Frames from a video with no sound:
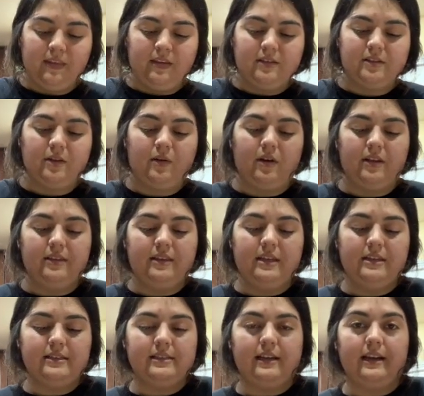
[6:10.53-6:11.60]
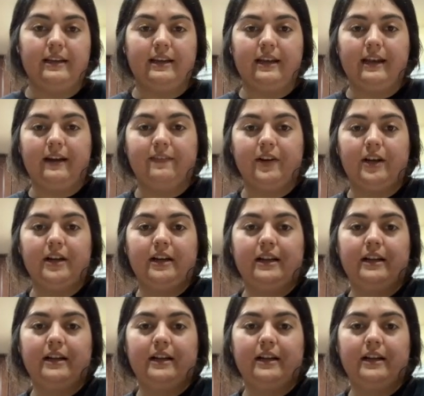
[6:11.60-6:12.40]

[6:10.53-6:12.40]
So on this side, I have our